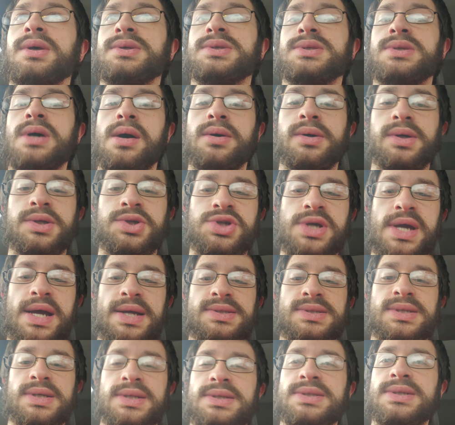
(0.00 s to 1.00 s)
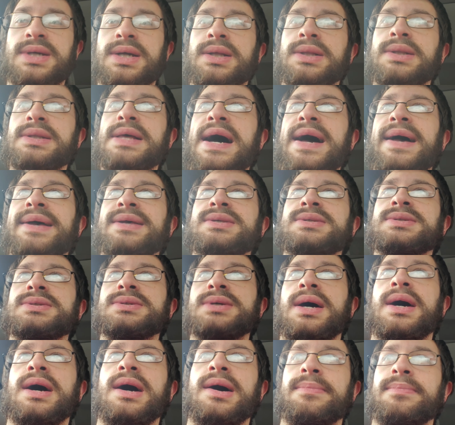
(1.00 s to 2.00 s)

a solid chance that it's going to last